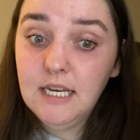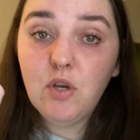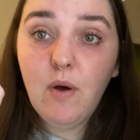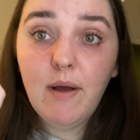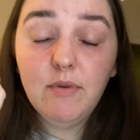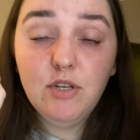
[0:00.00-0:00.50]

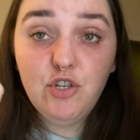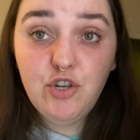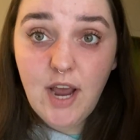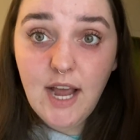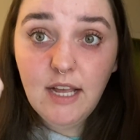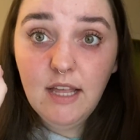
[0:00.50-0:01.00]
so I would
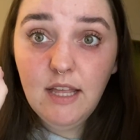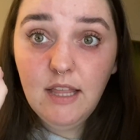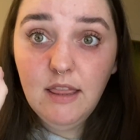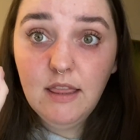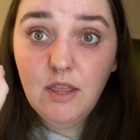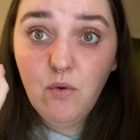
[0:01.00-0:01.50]
check
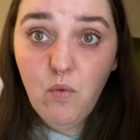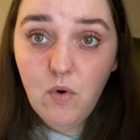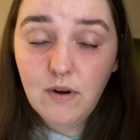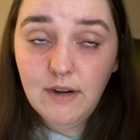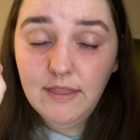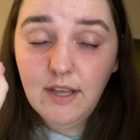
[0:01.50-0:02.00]
the warn